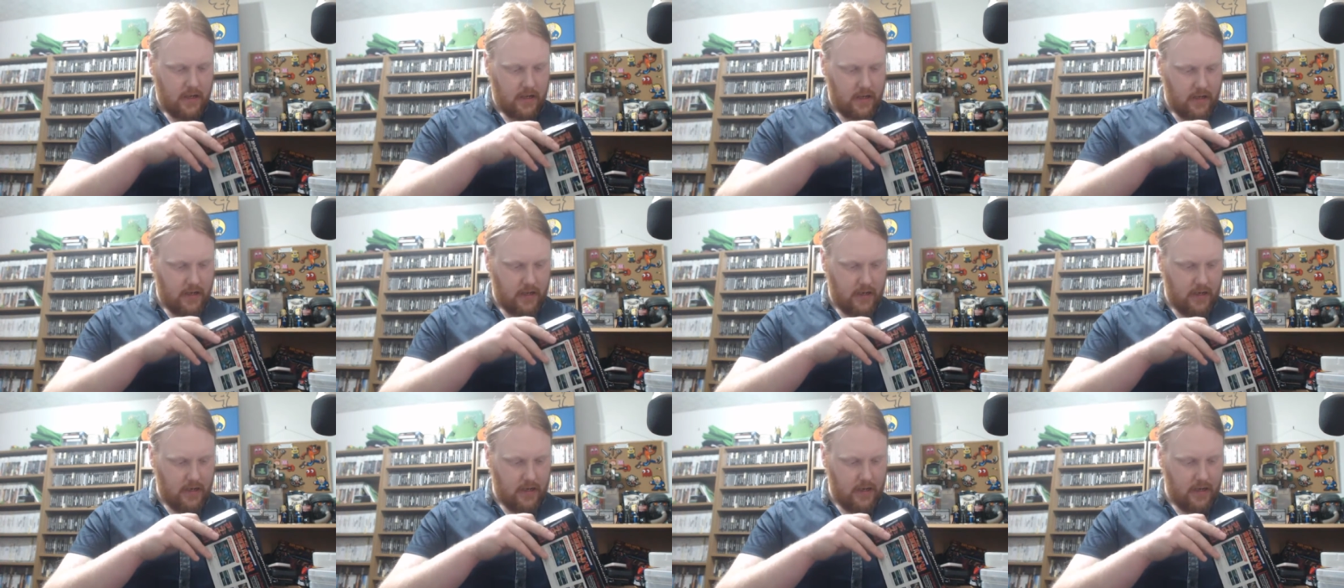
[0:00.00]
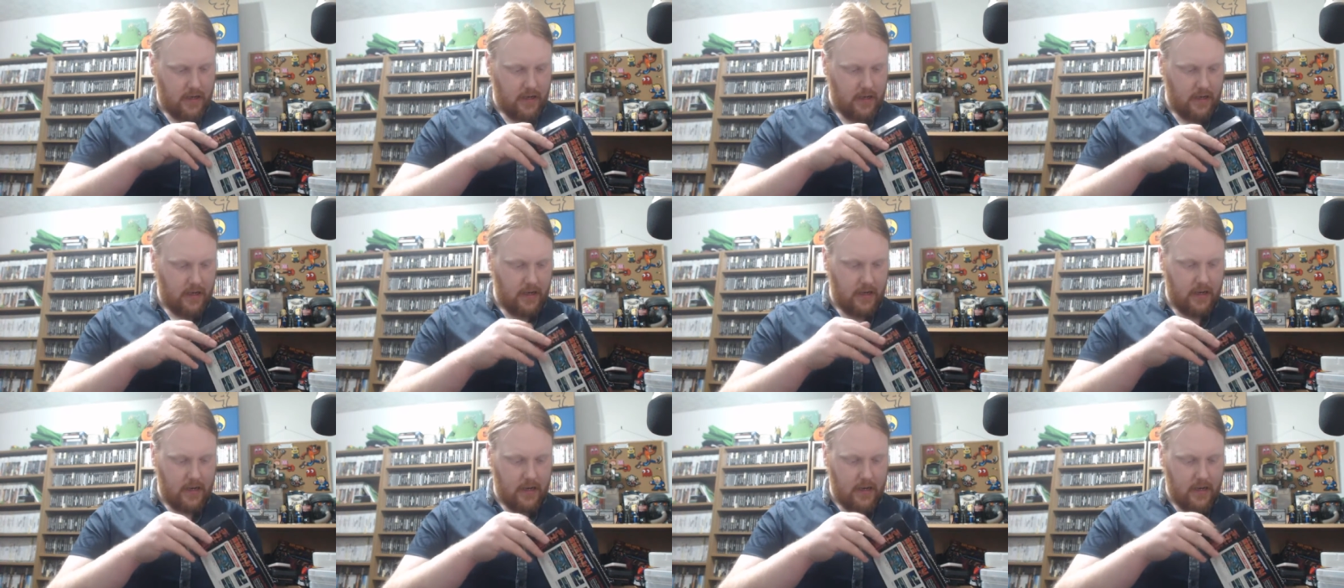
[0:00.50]

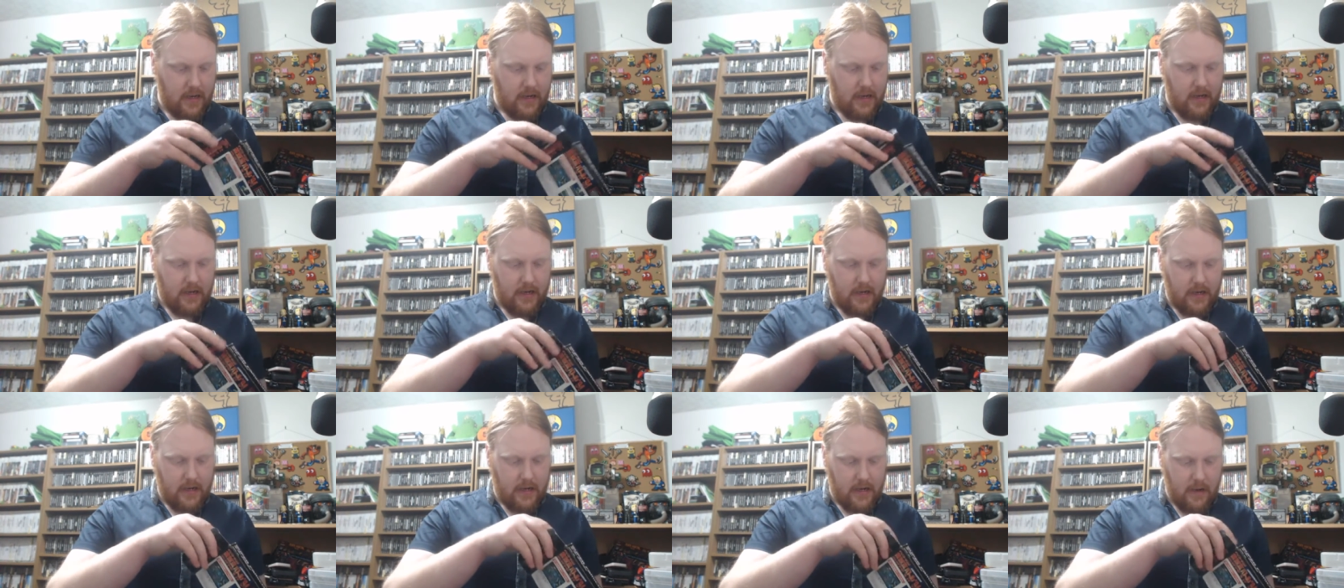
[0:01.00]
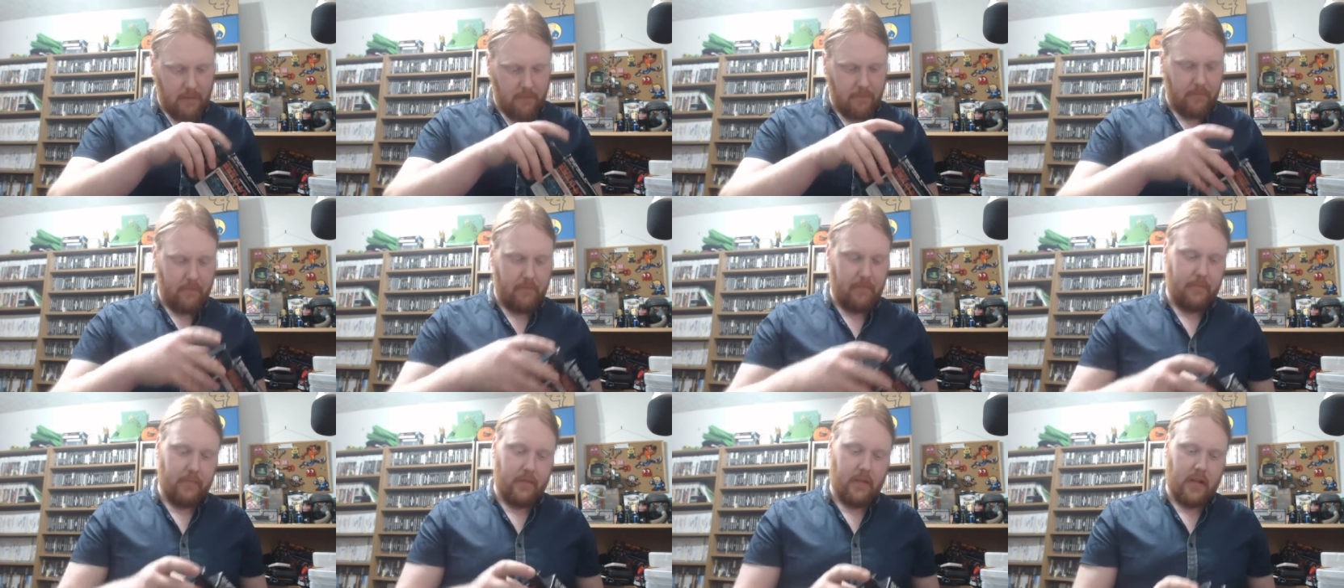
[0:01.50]
Yep,
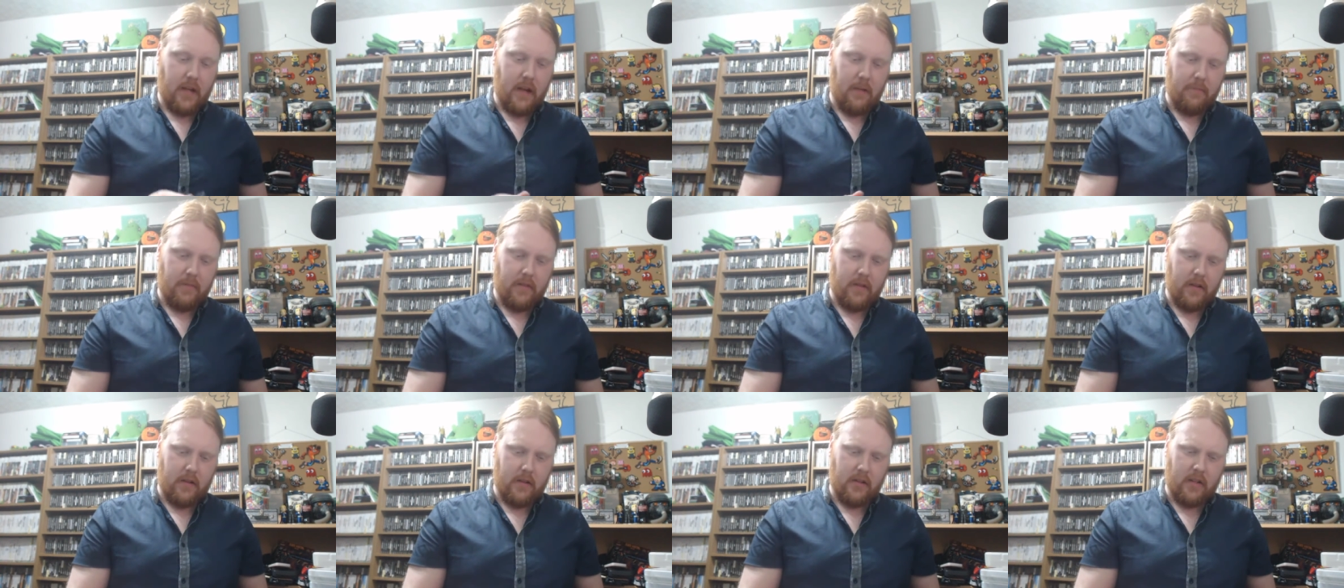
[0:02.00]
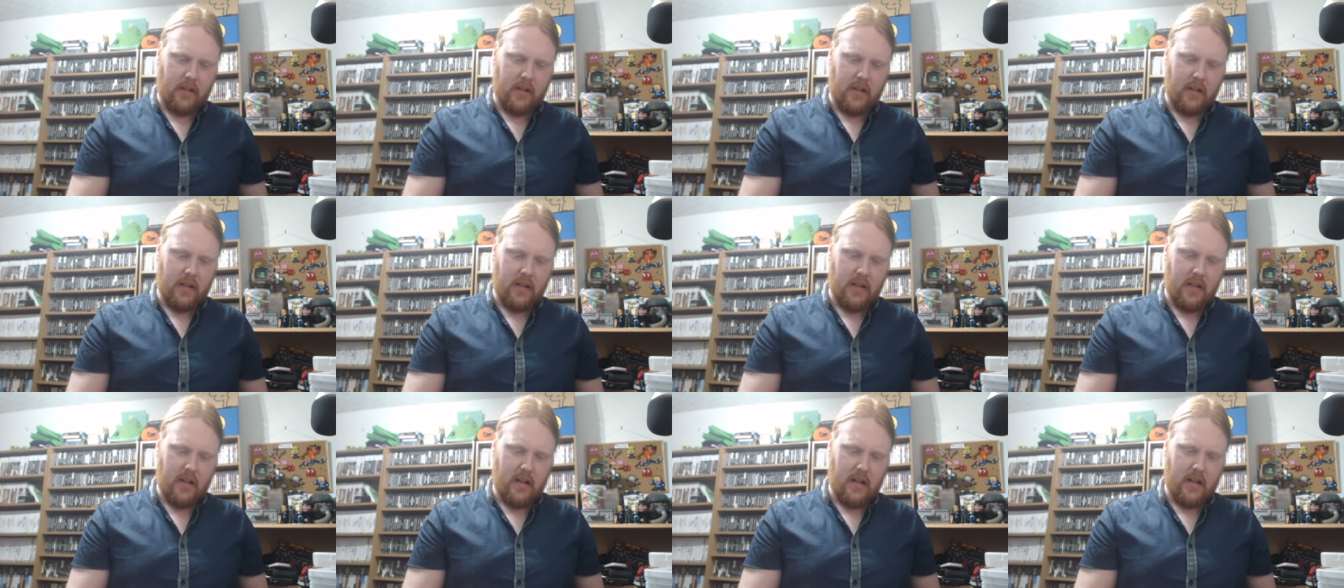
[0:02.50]
it does.
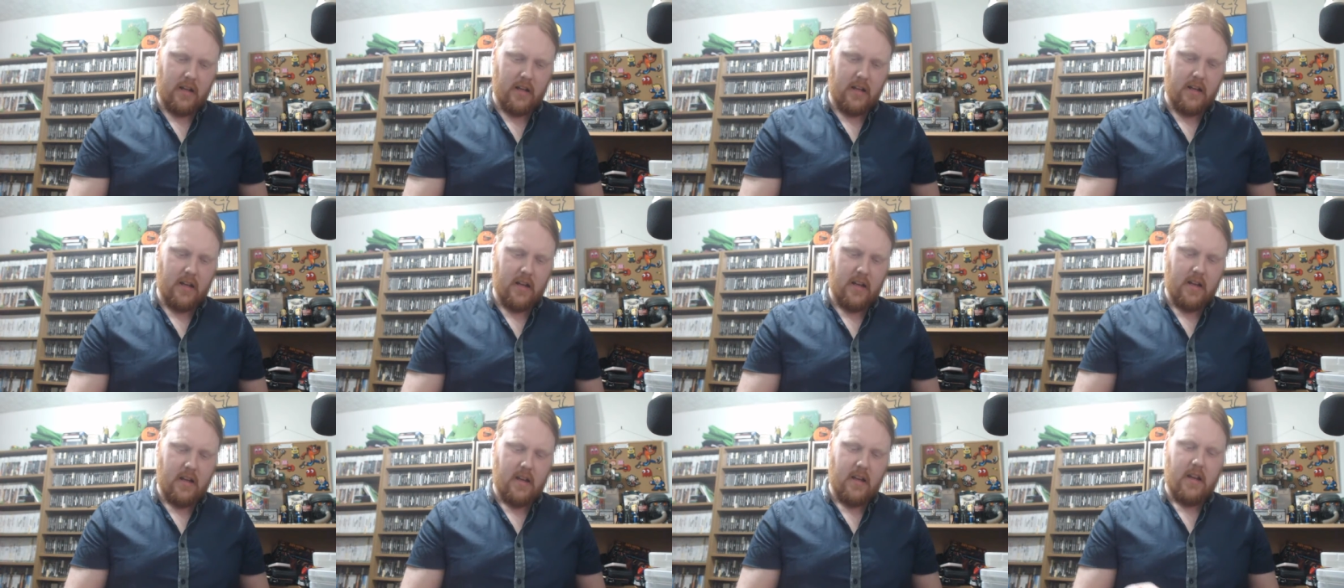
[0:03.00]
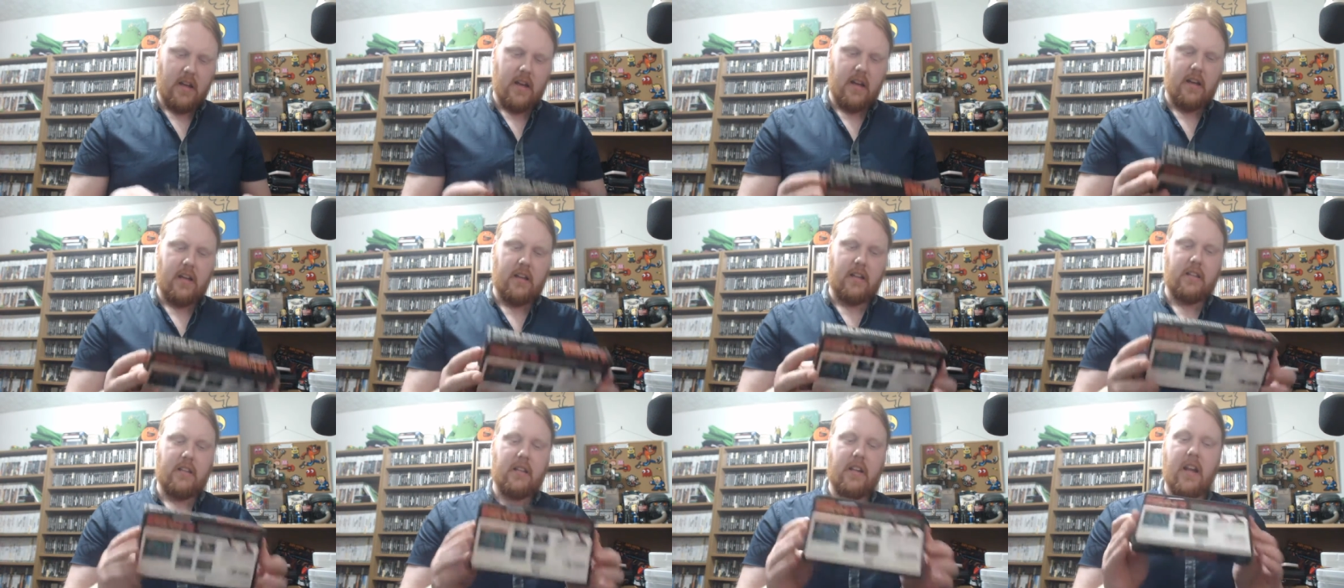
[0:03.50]

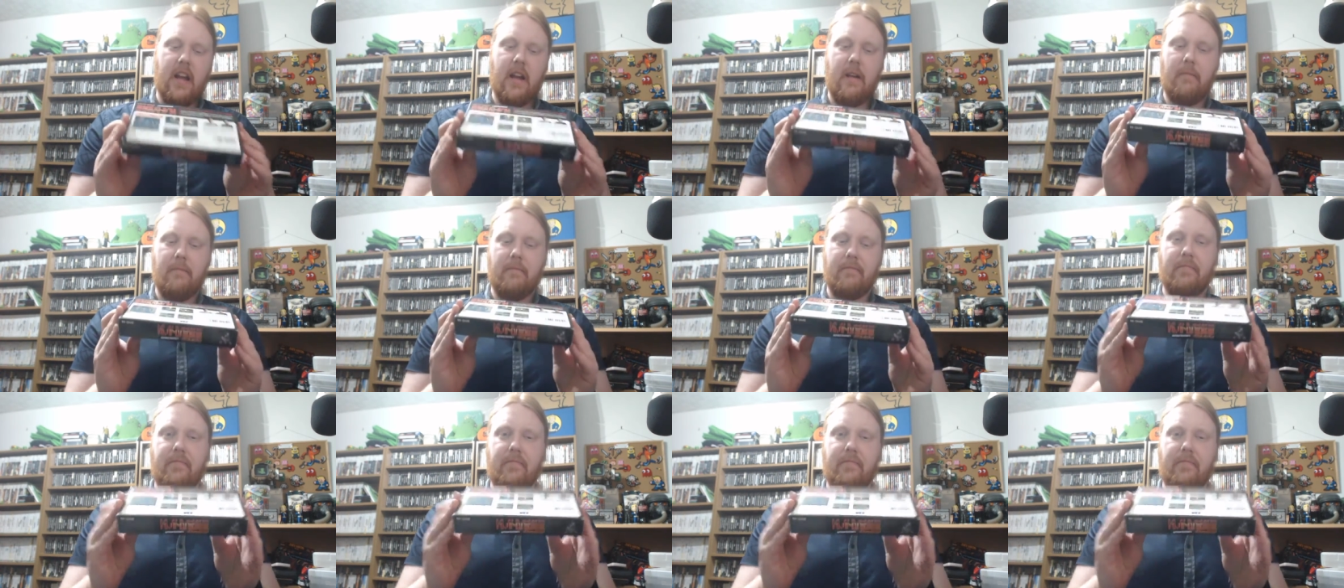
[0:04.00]
So yeah,